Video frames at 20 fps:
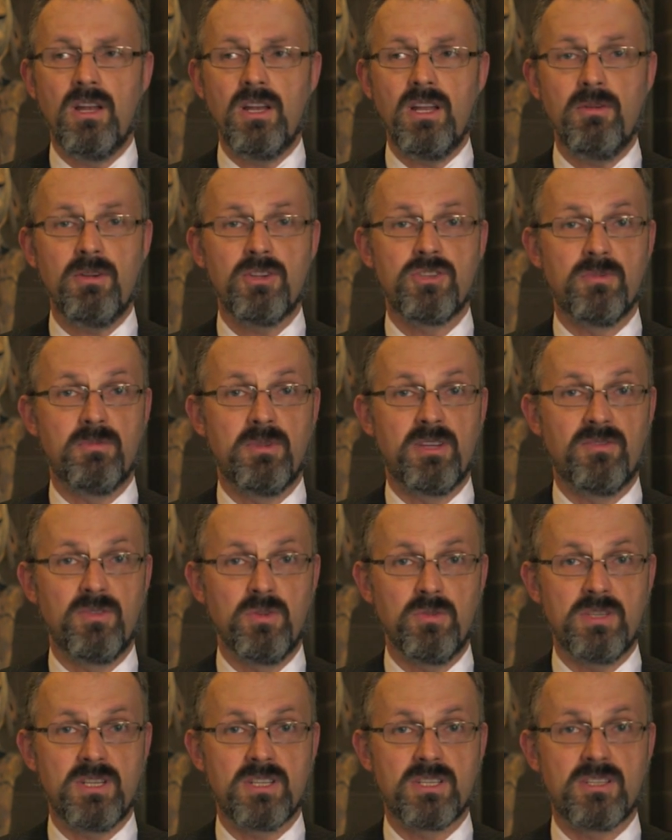Now, as you may have
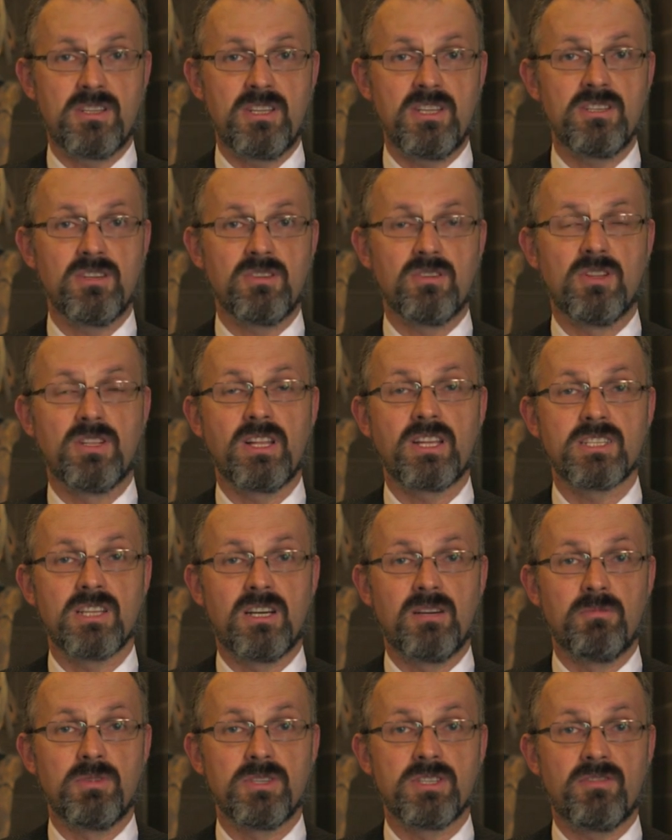noticed, these are all
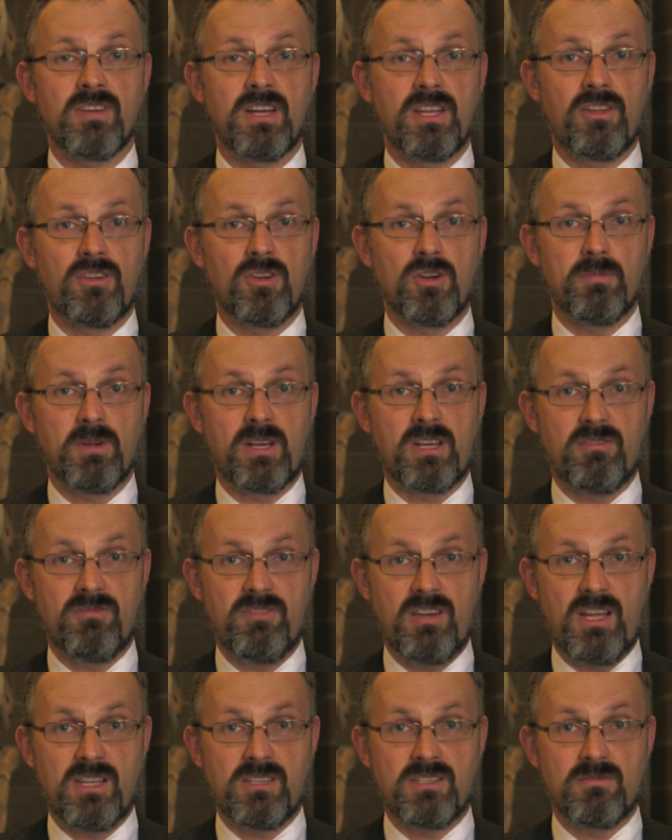examples of anthropic
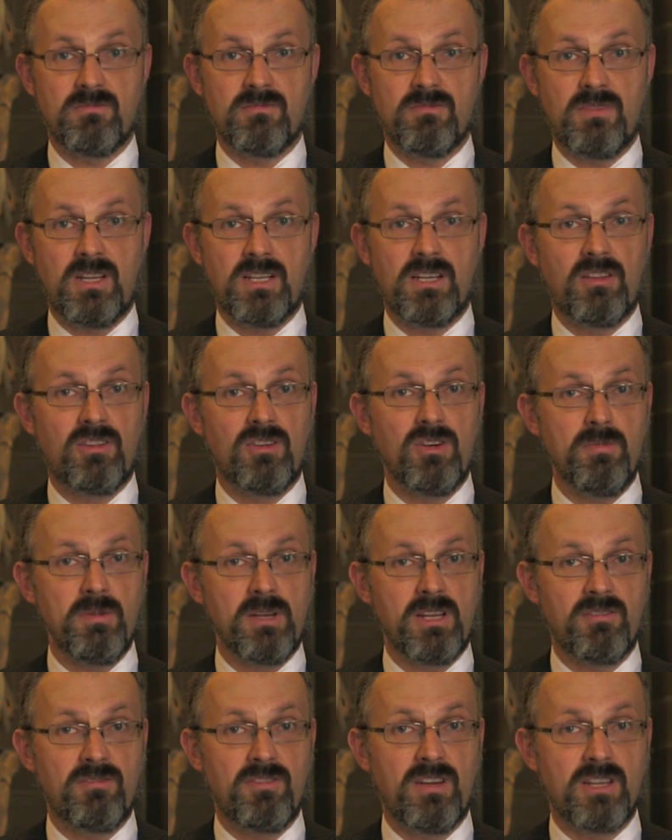effects. And
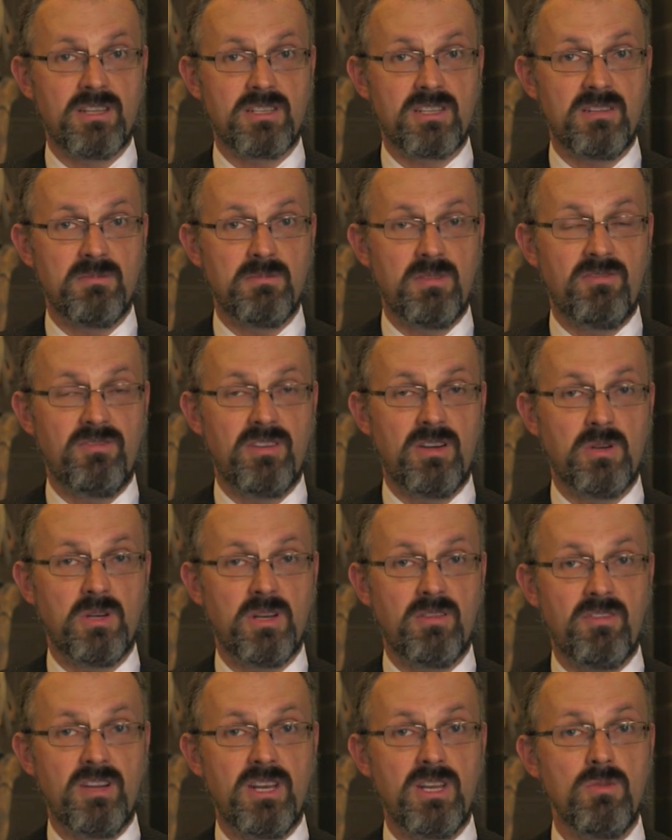anthropic effects can be found
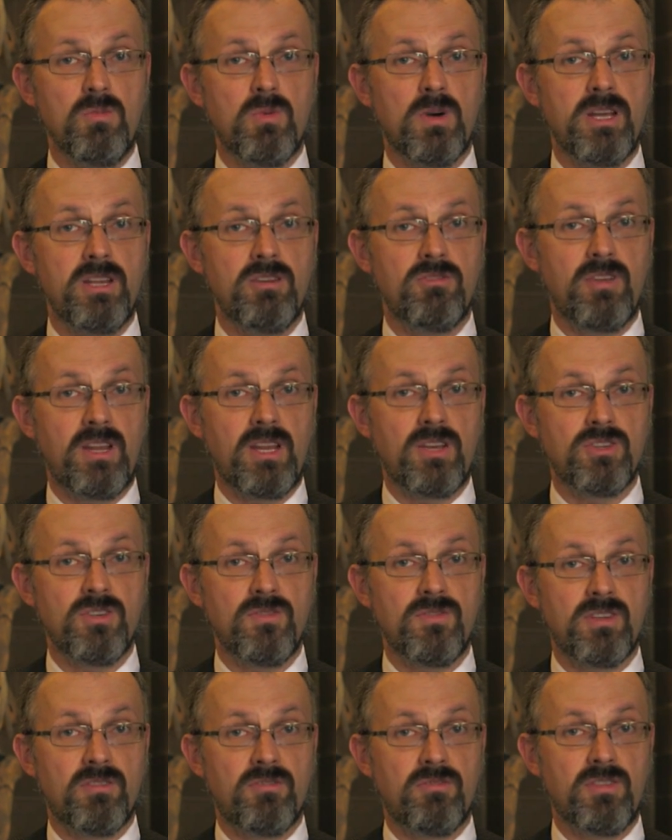in a very wide range
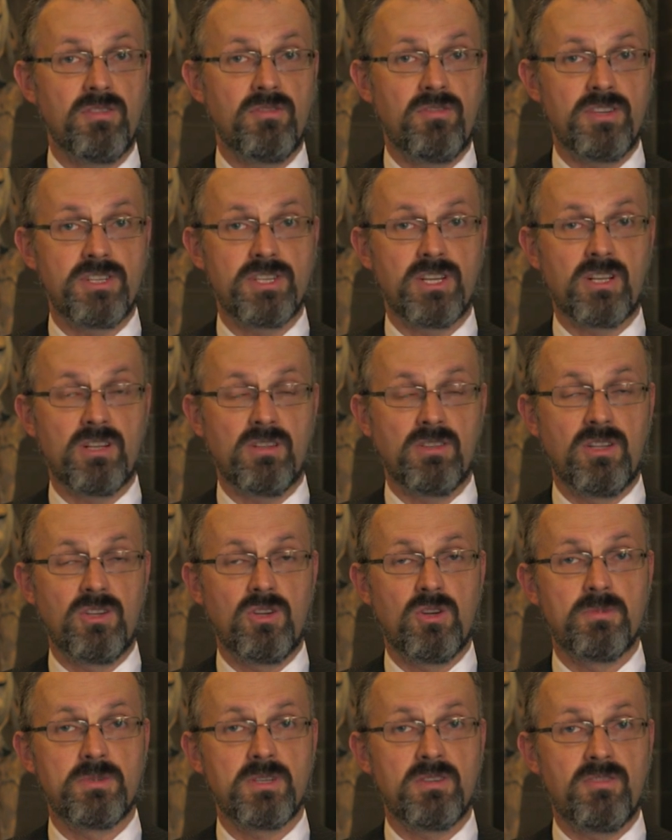of different physical
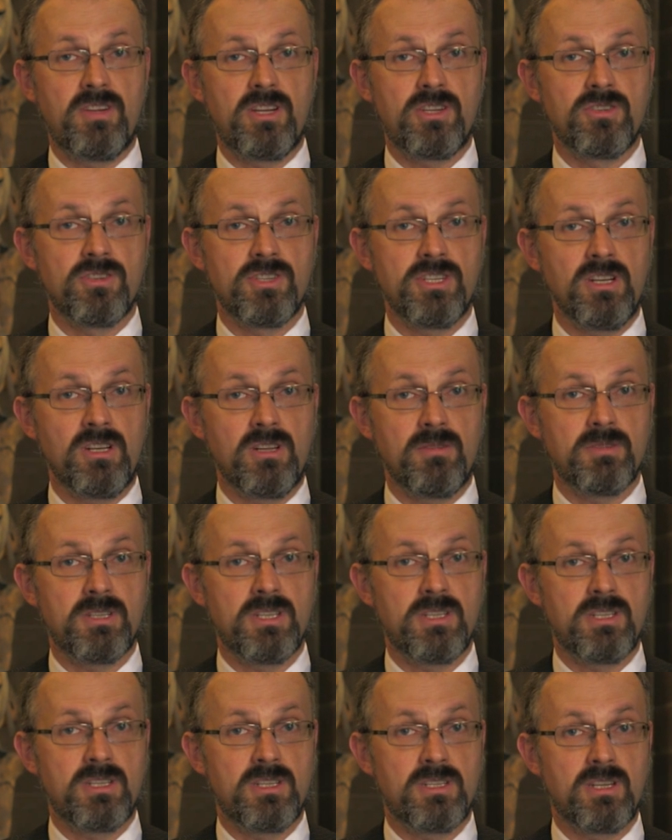and observational
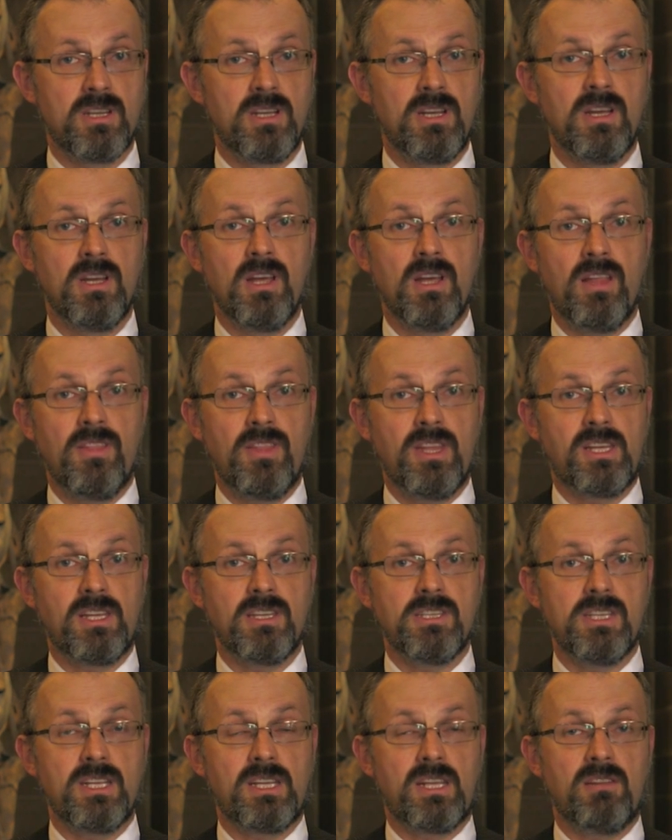circumstances. They
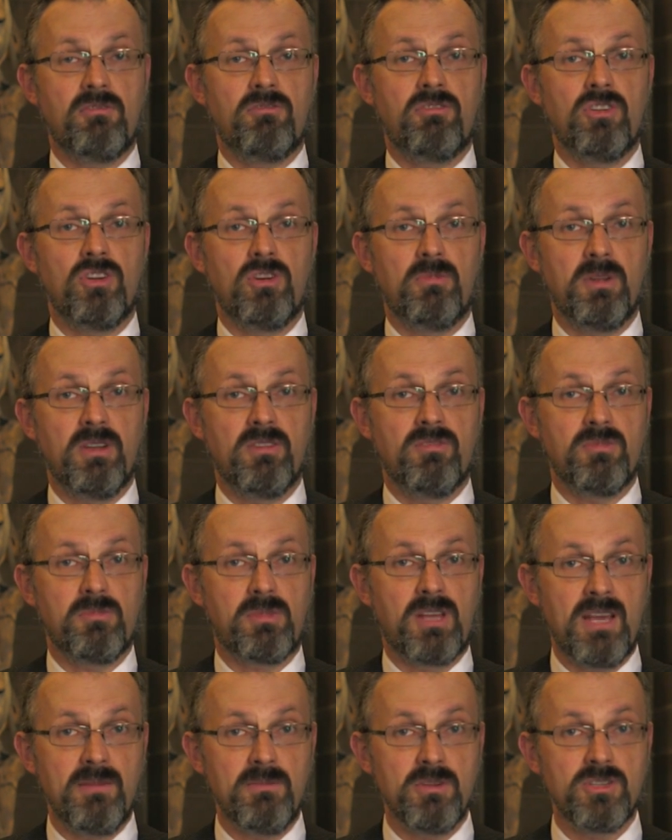can take in phenomena from
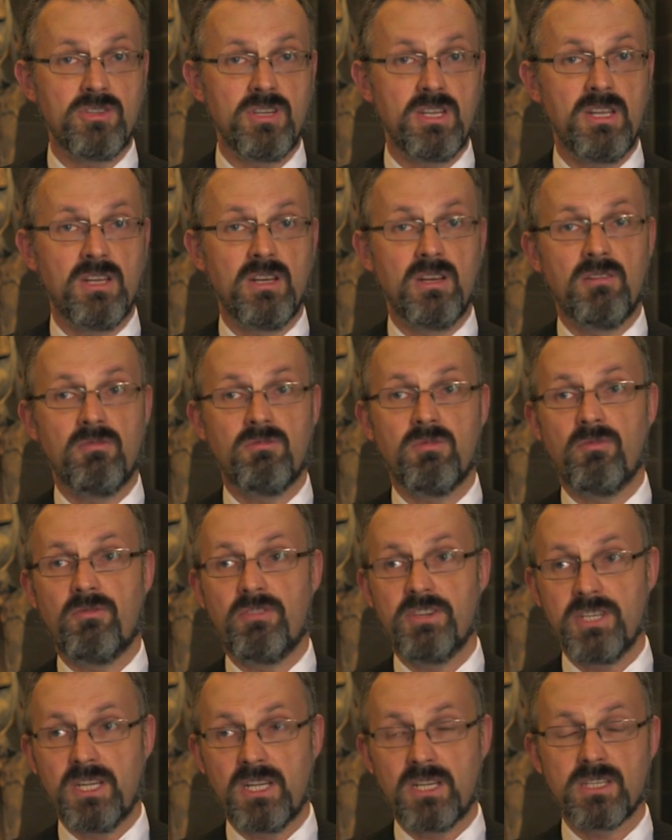chemistry, from
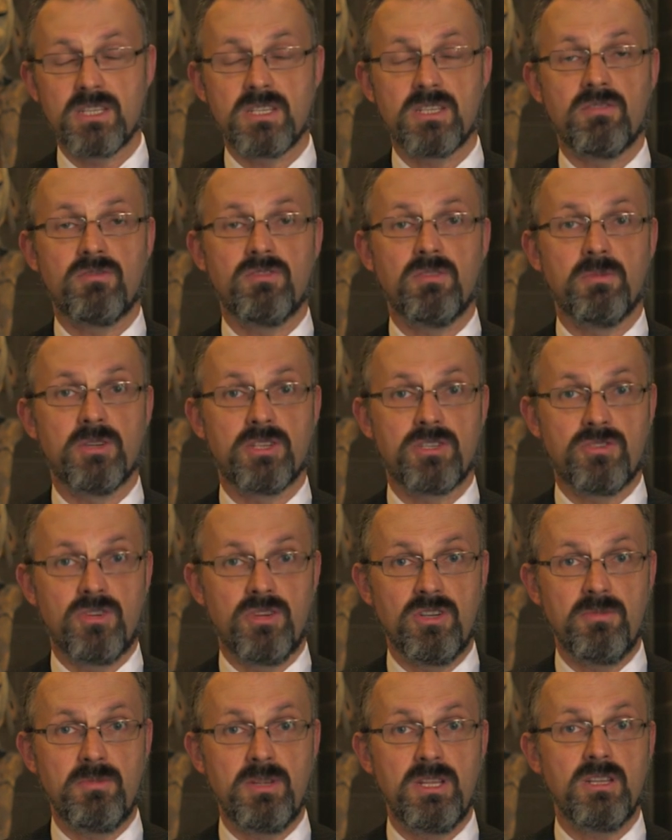physics, from
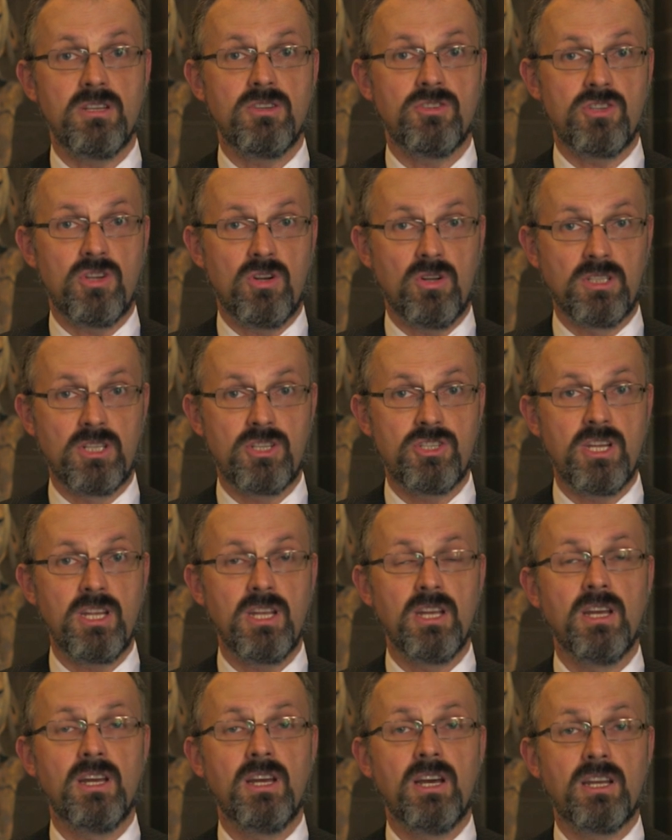astronomy, geology,
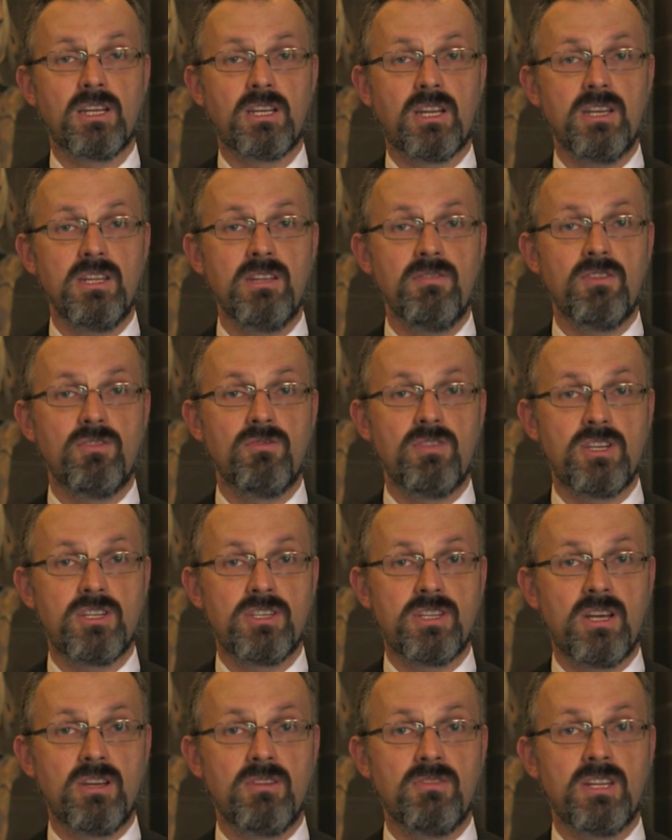and can even
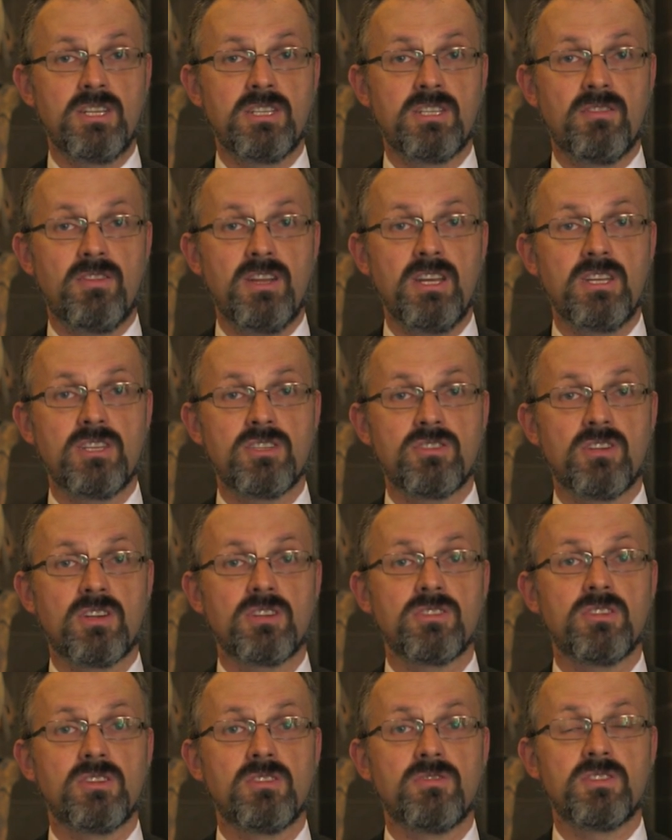reach down into the very
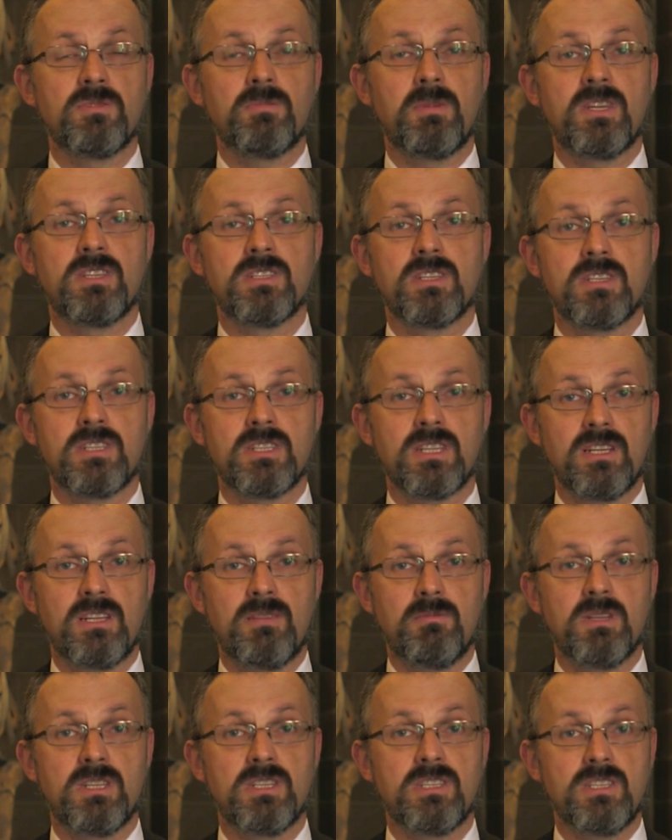structure of space and
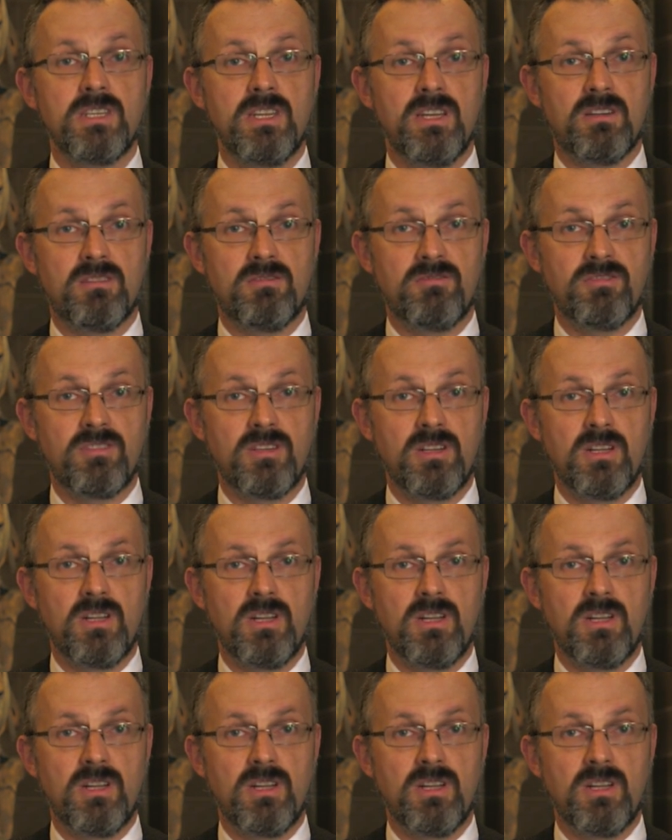time itself.